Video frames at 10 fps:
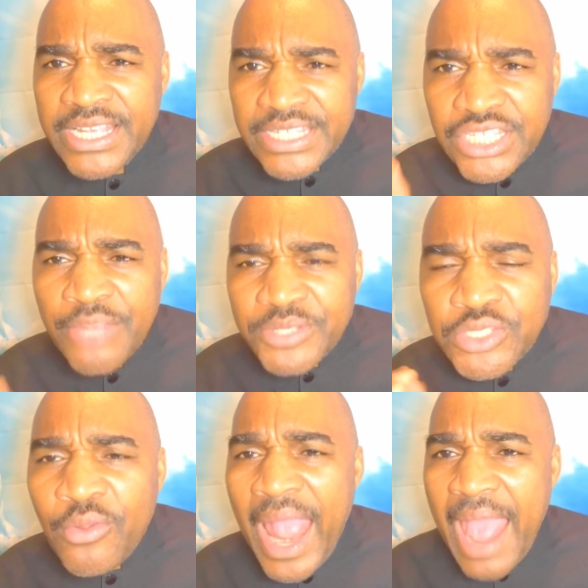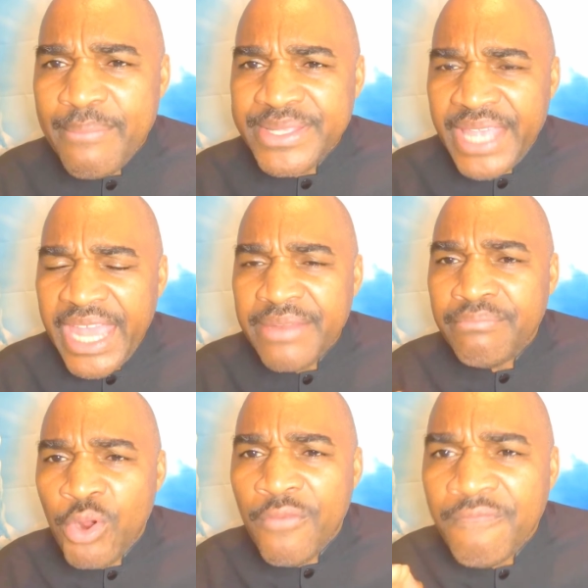subscribers and
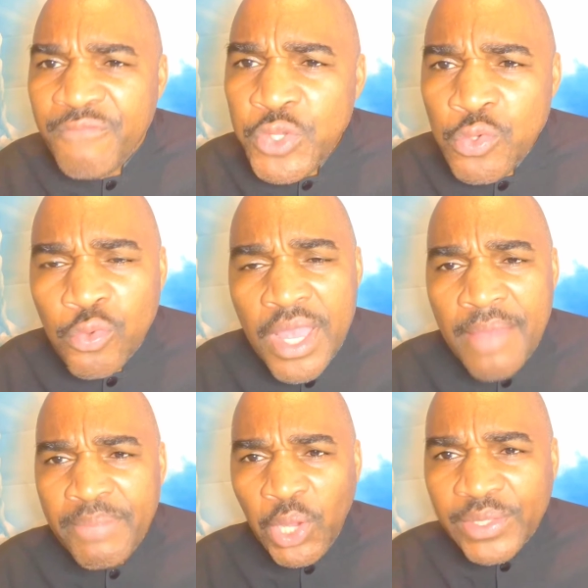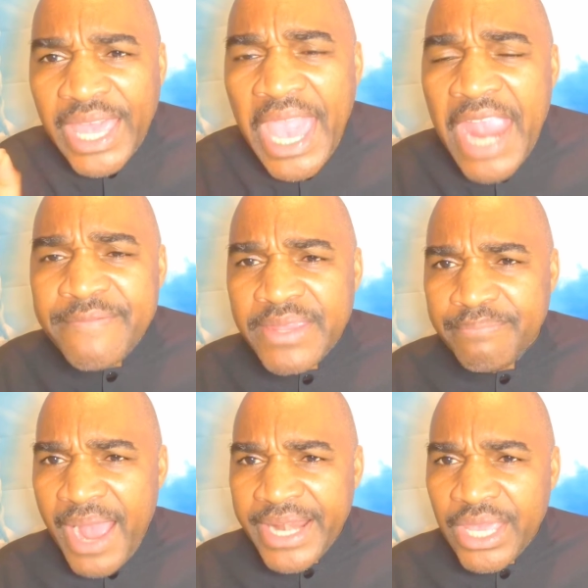more view because
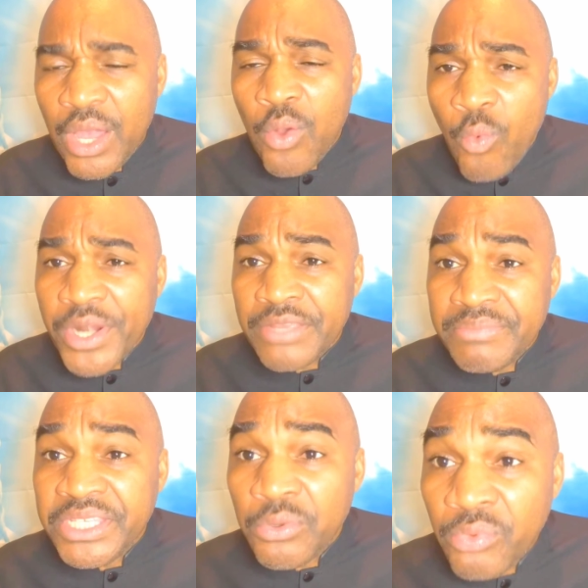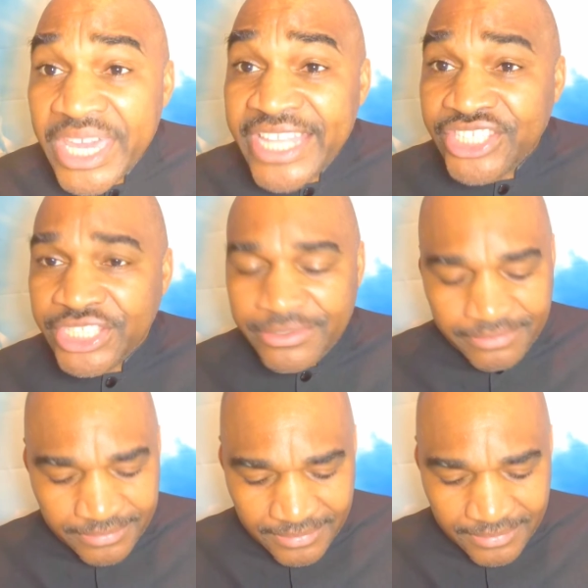everybody want to be a witch.